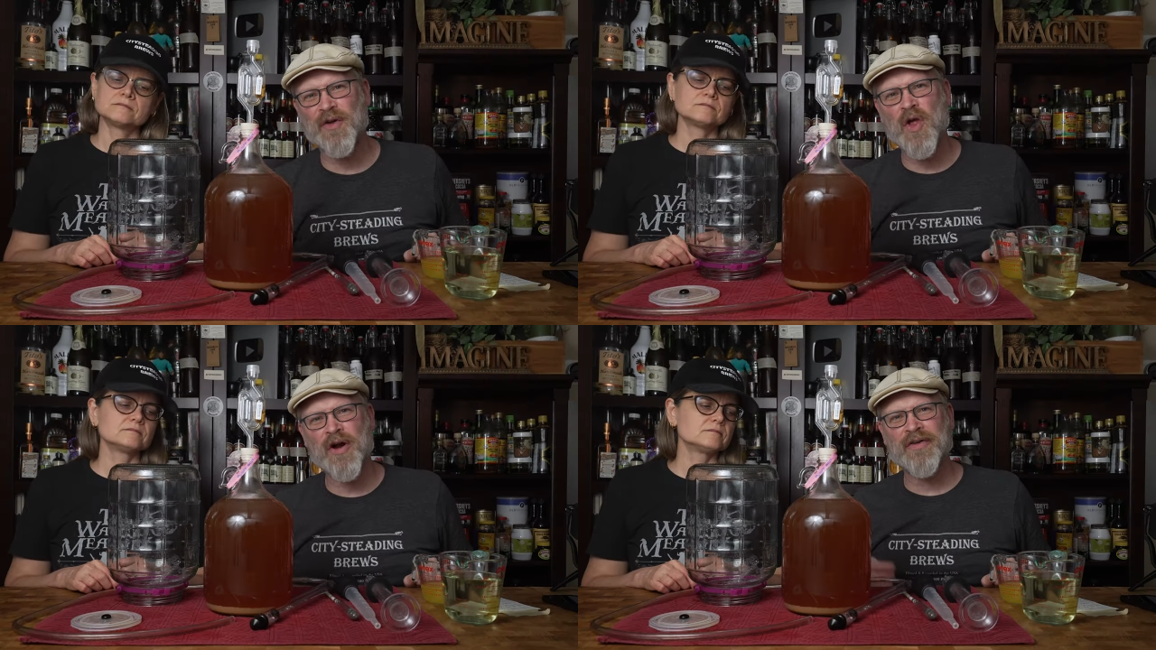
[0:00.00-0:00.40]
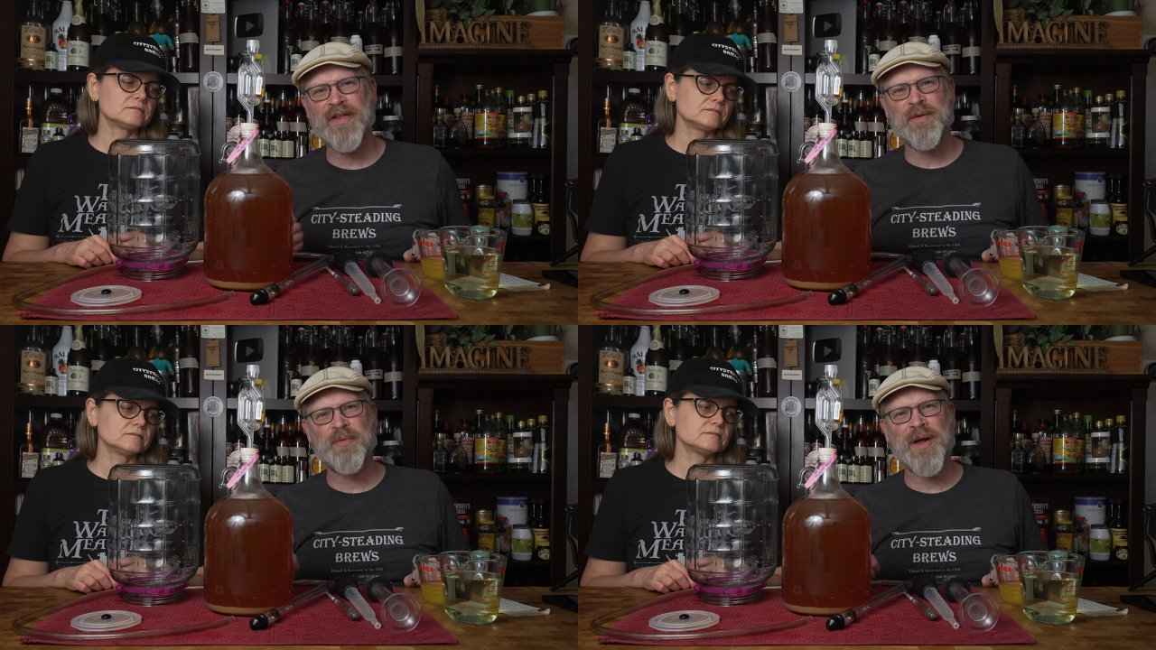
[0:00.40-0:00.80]
Speaker 1: for longer
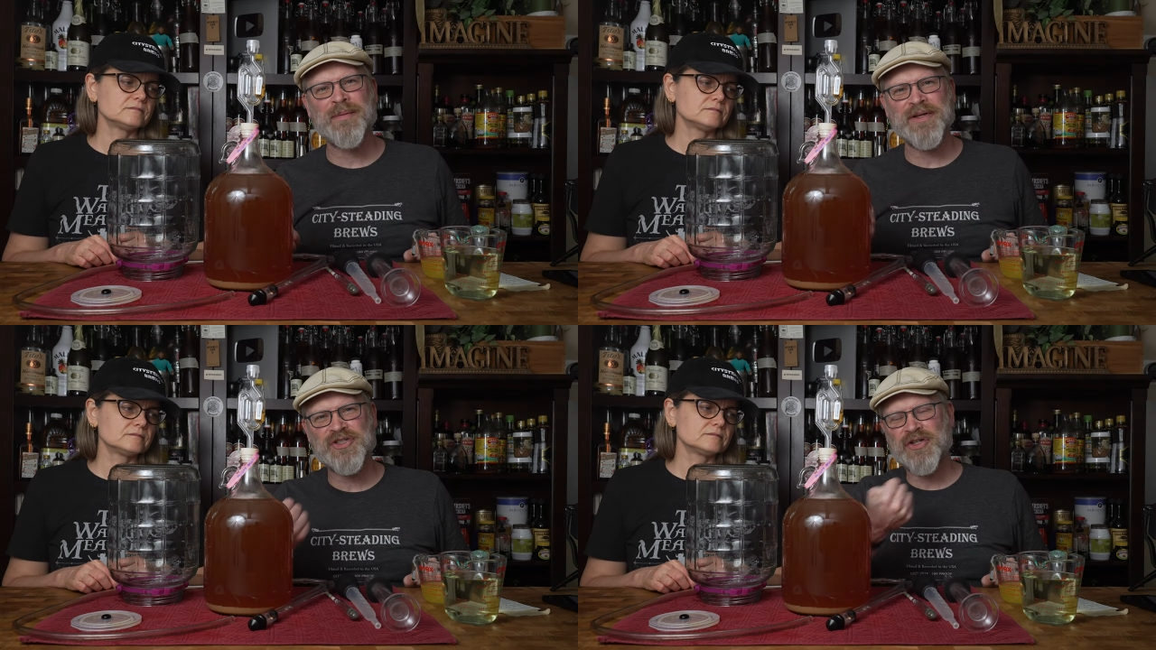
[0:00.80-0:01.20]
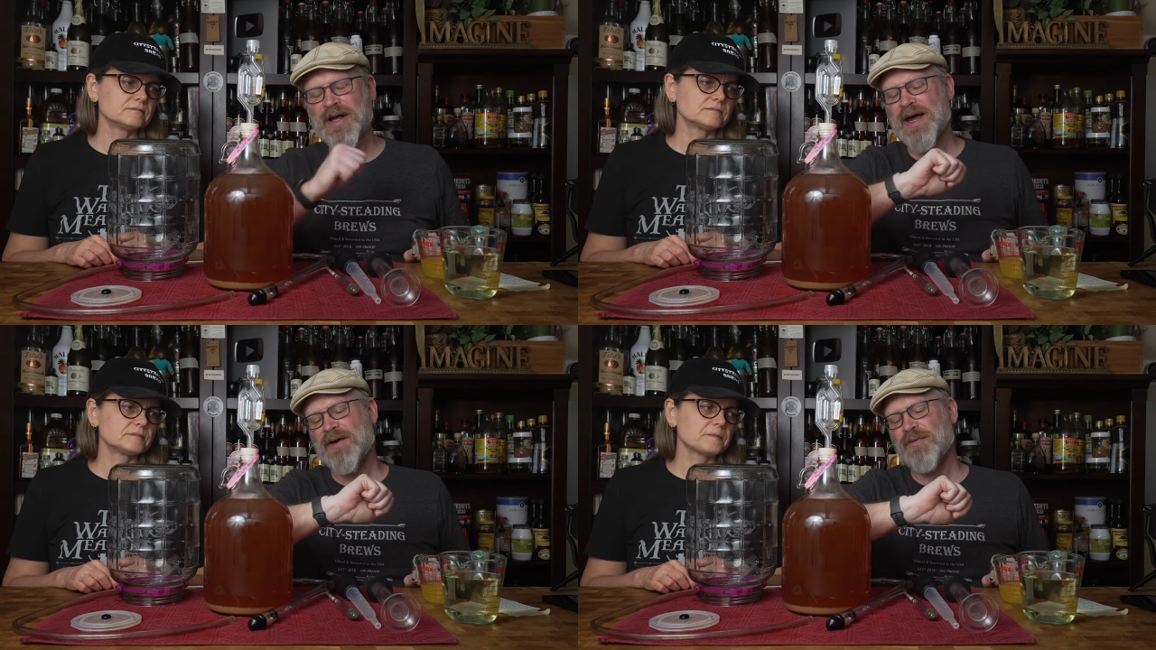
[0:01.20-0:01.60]
than it probably should
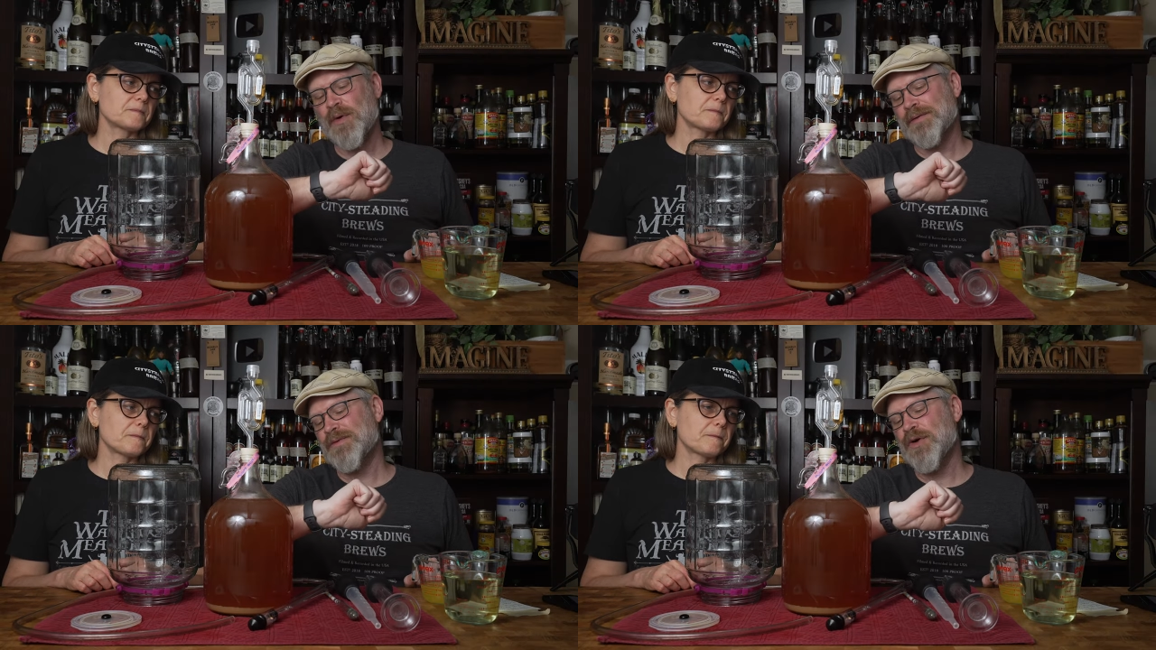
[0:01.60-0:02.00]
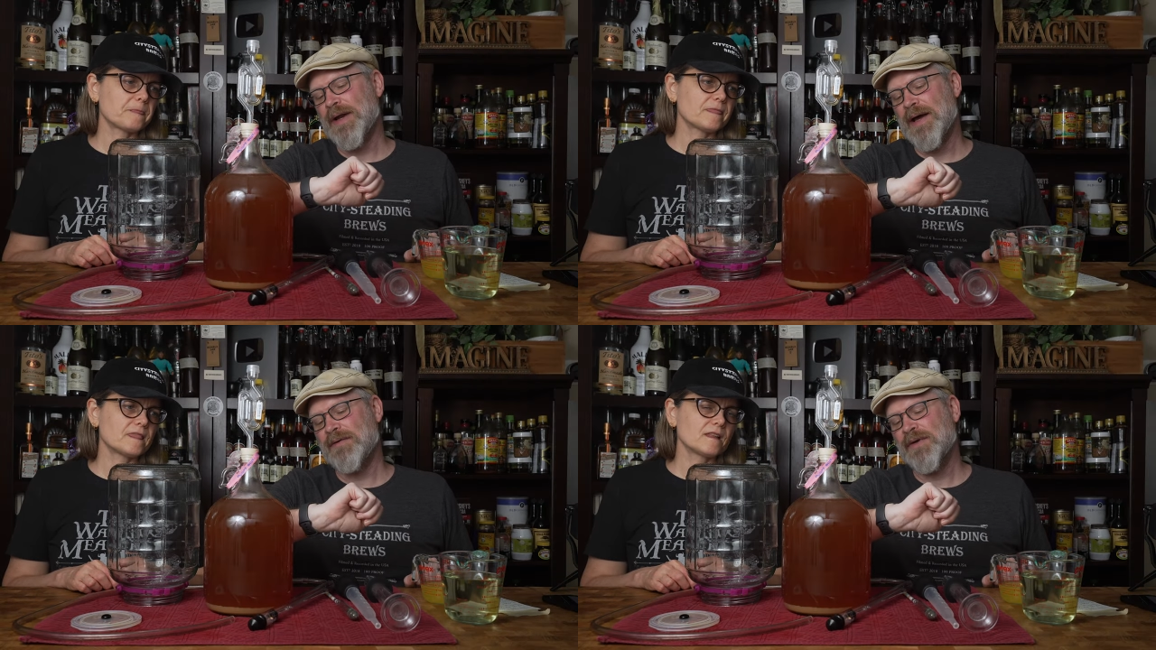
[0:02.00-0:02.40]
have or could
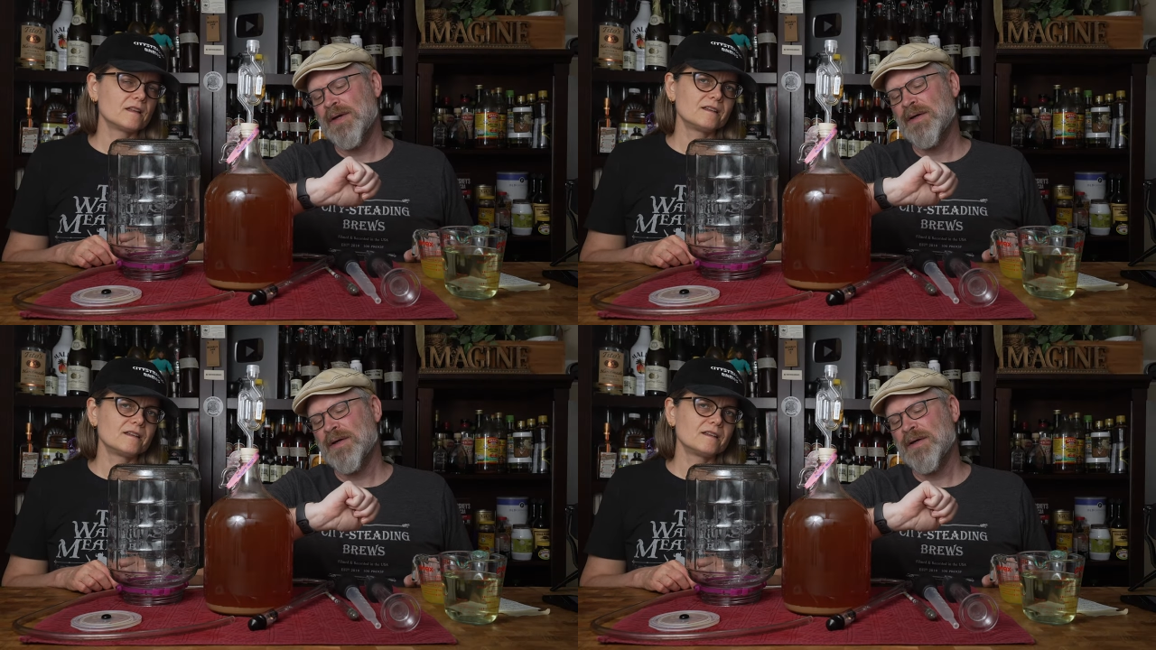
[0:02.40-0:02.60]
have.